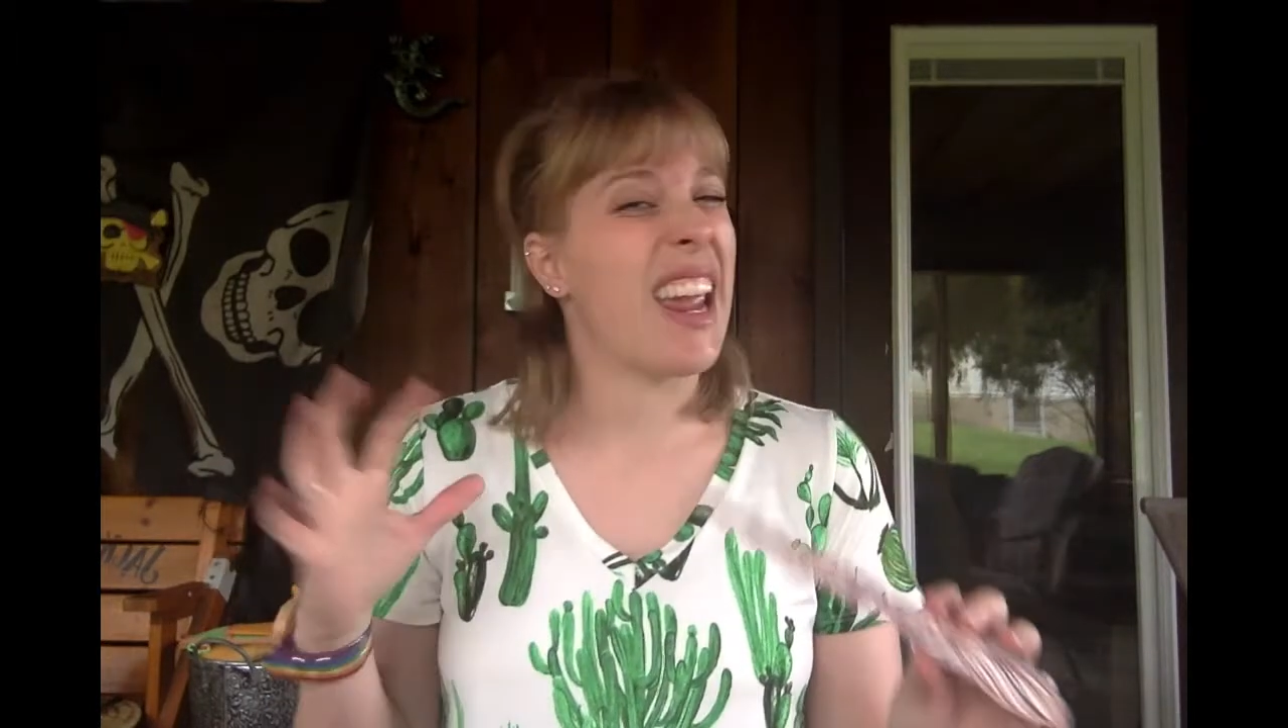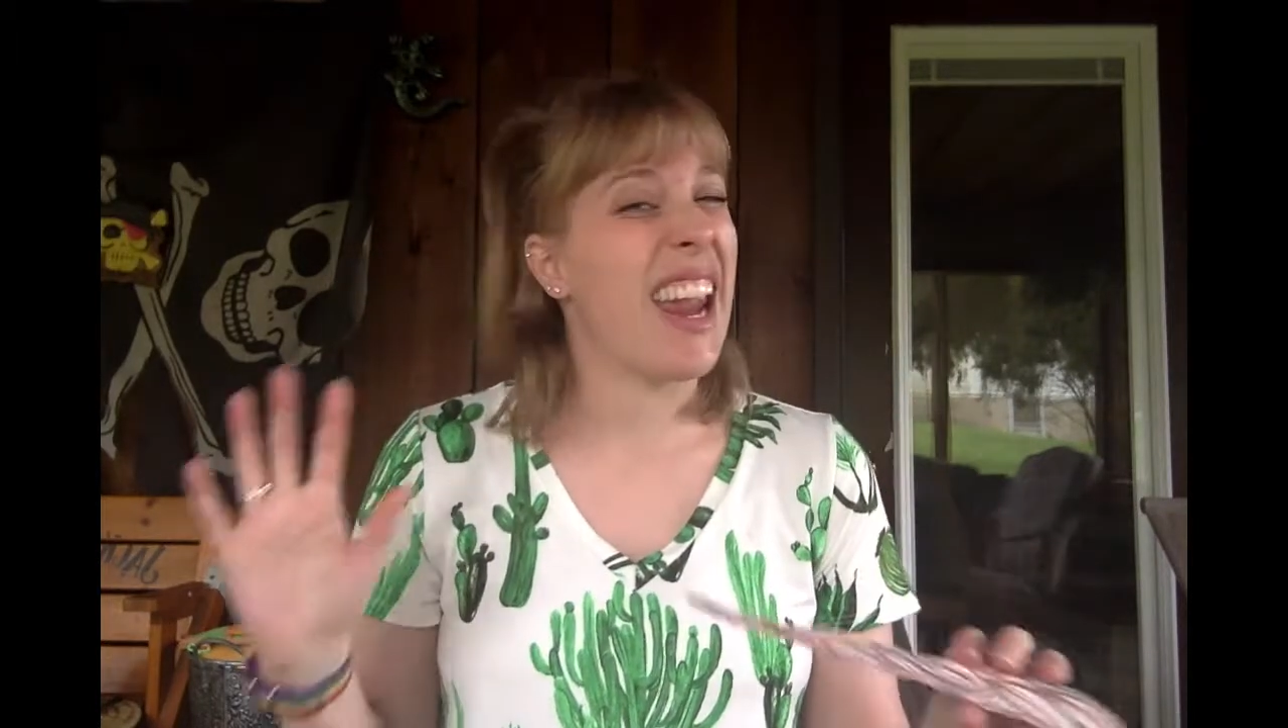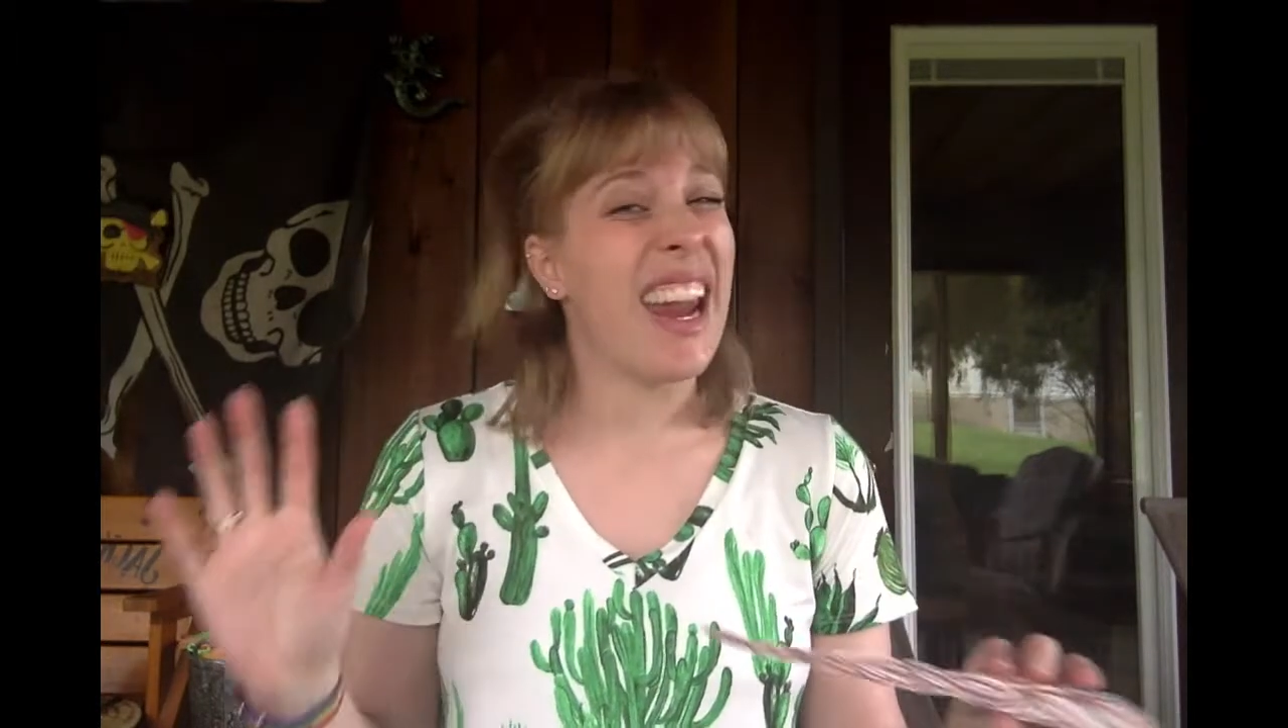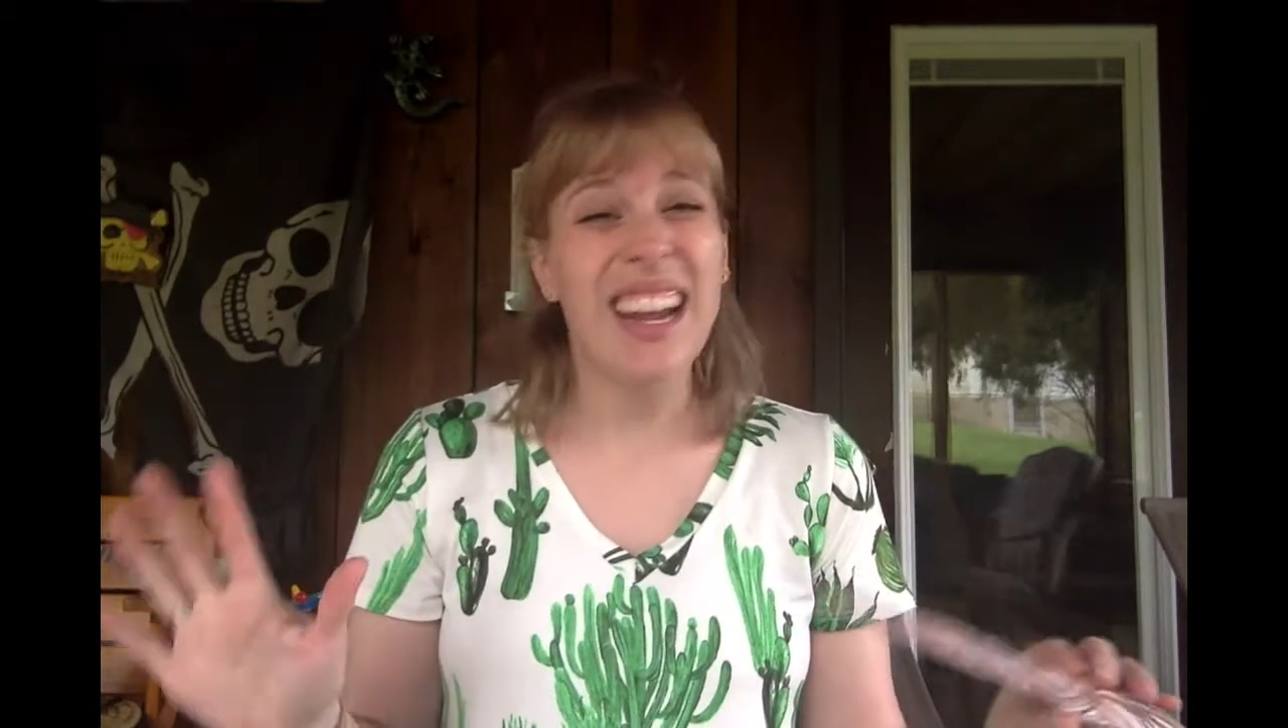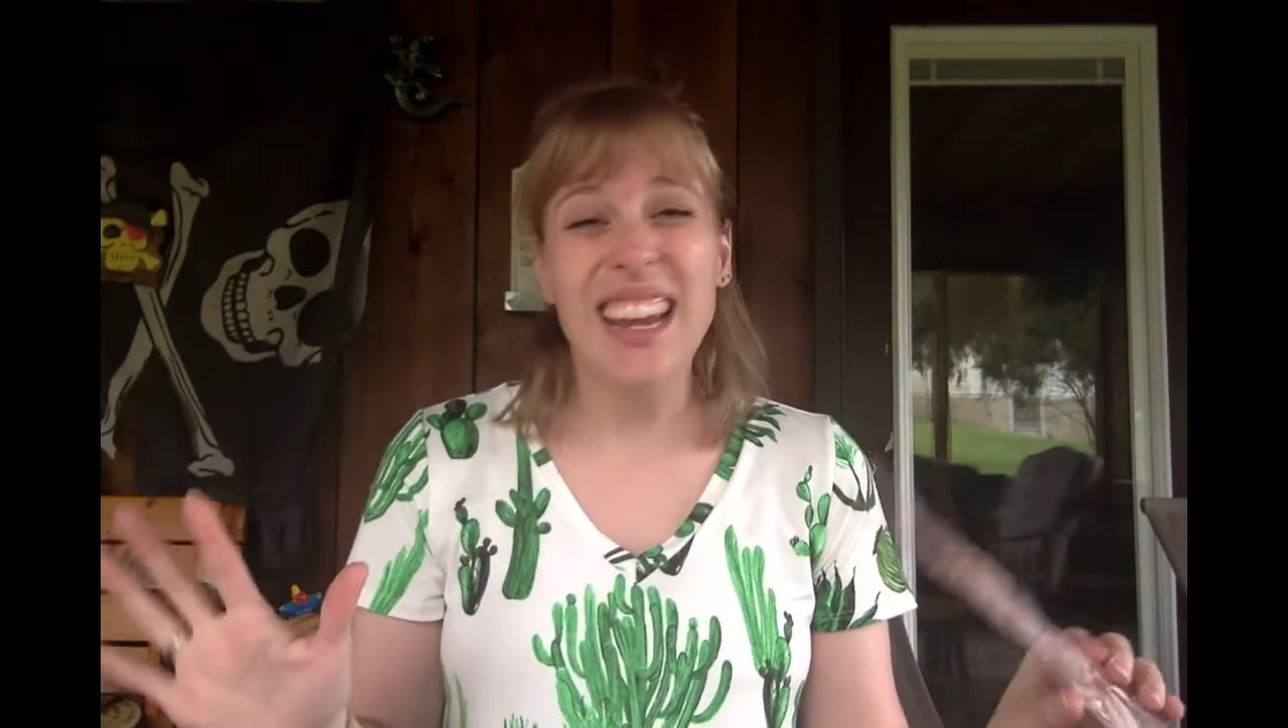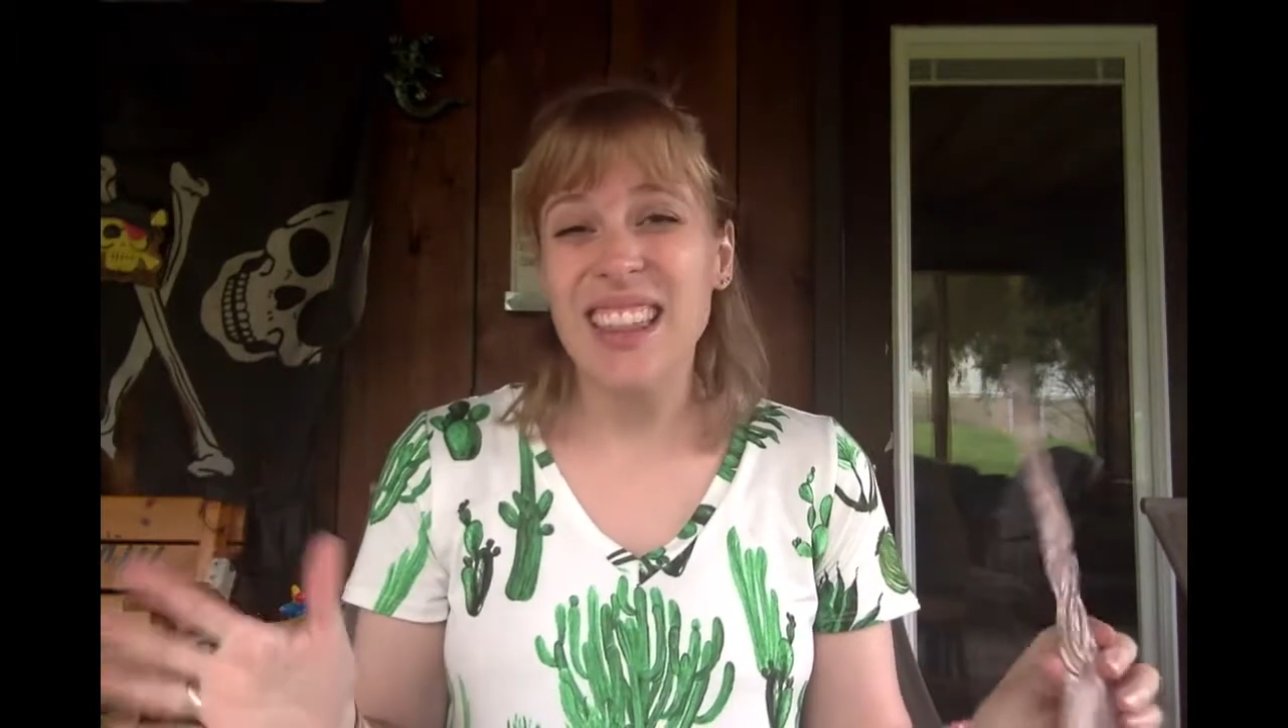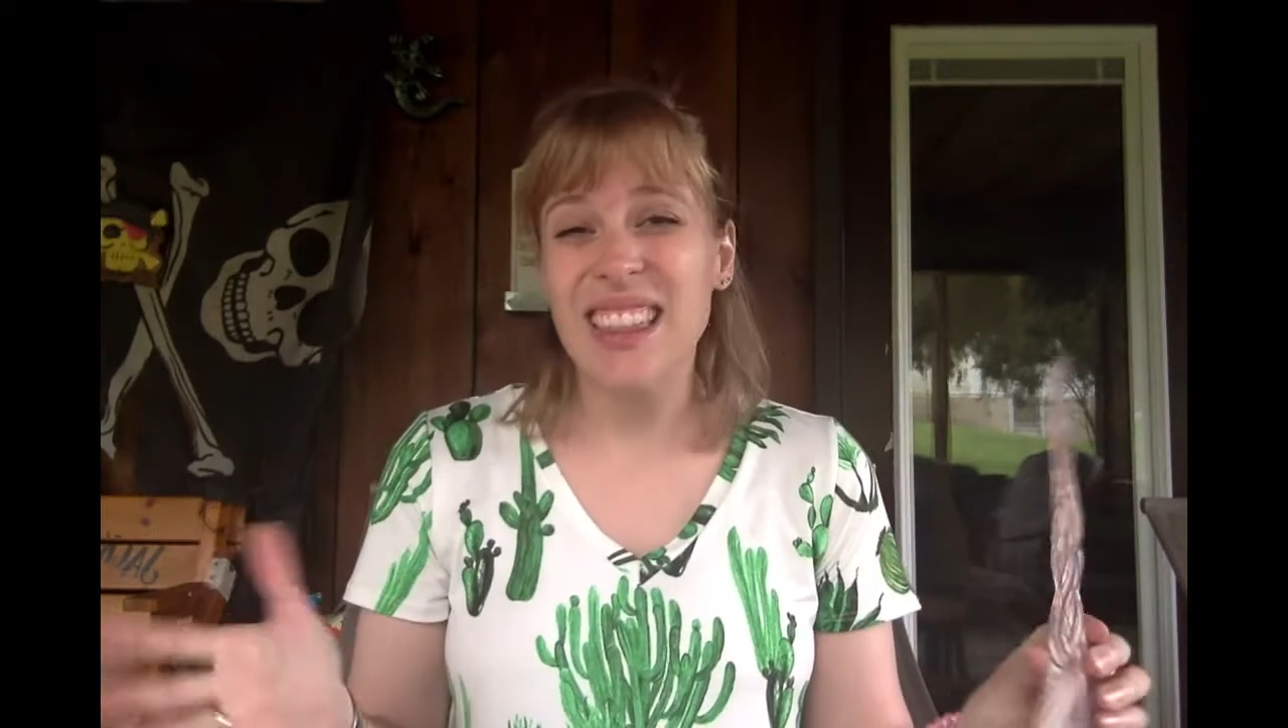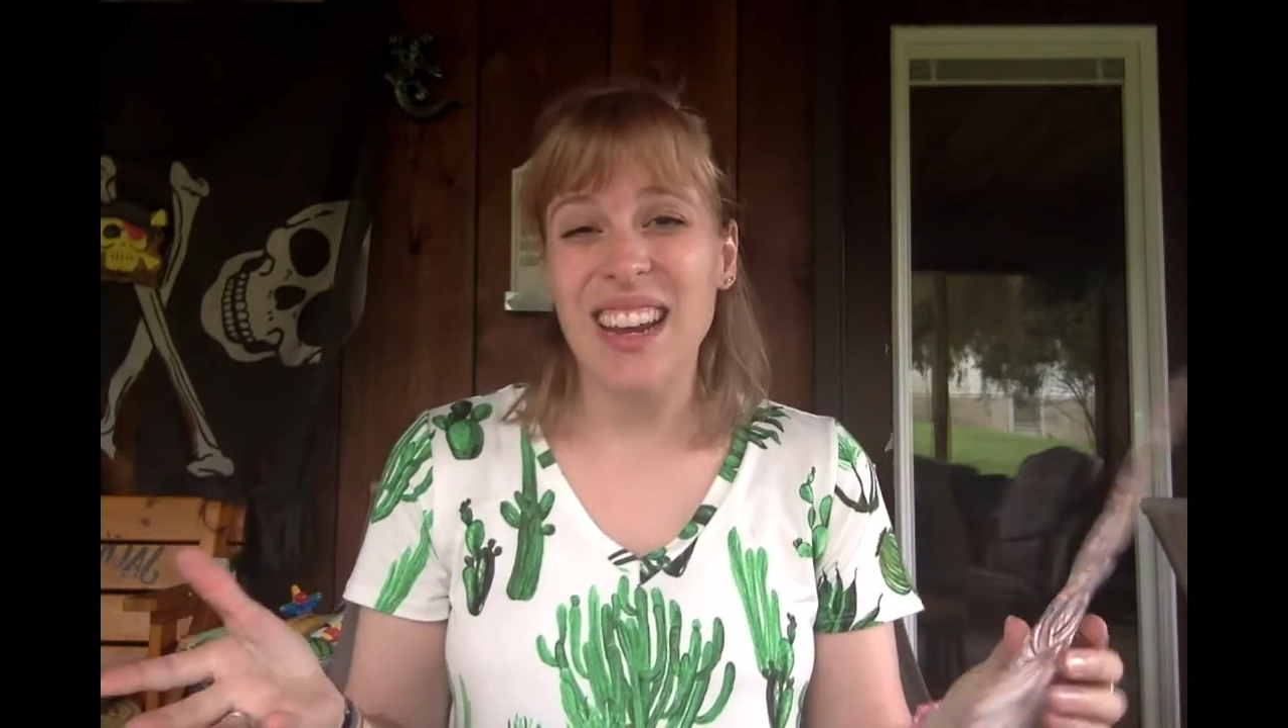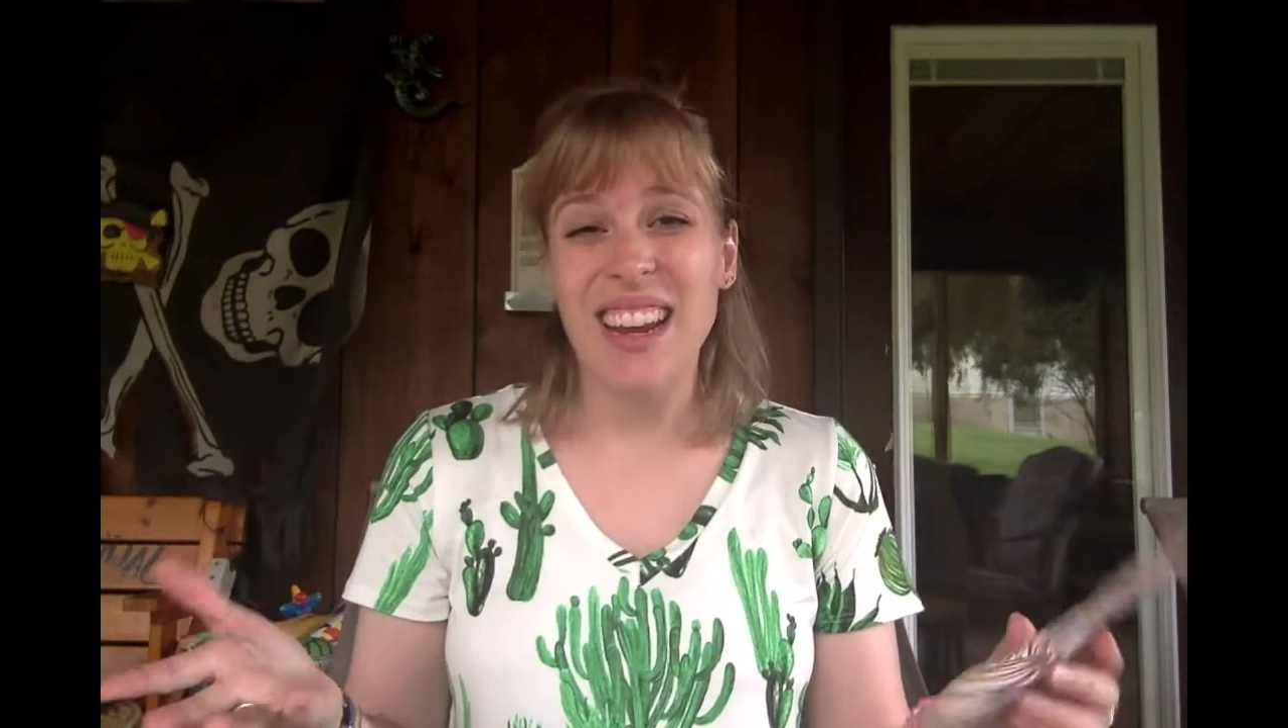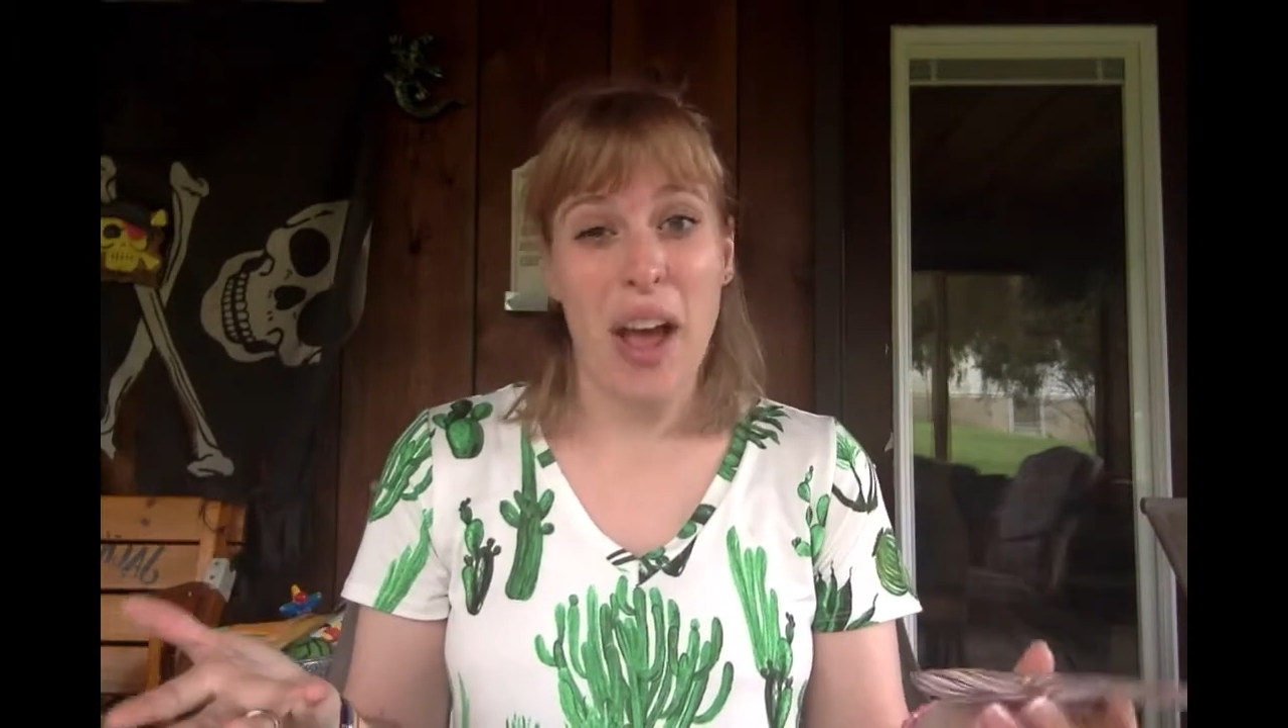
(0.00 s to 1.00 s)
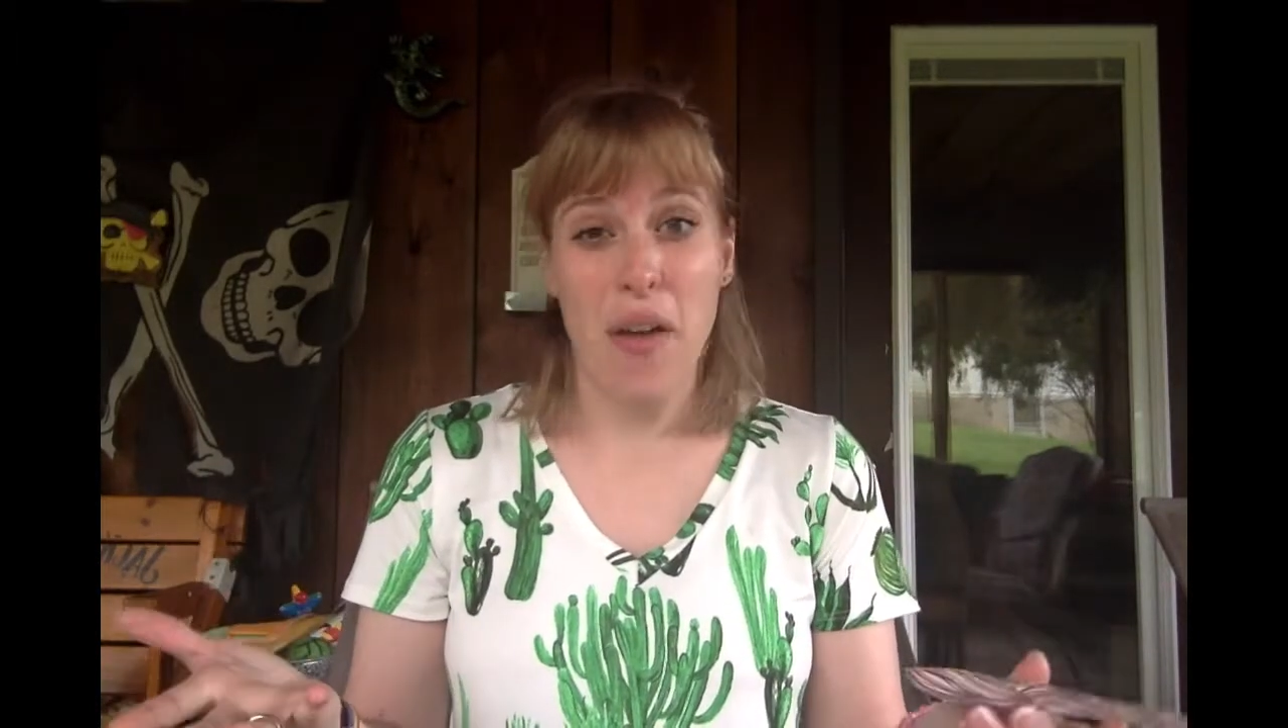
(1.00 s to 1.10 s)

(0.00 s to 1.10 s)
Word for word: anything and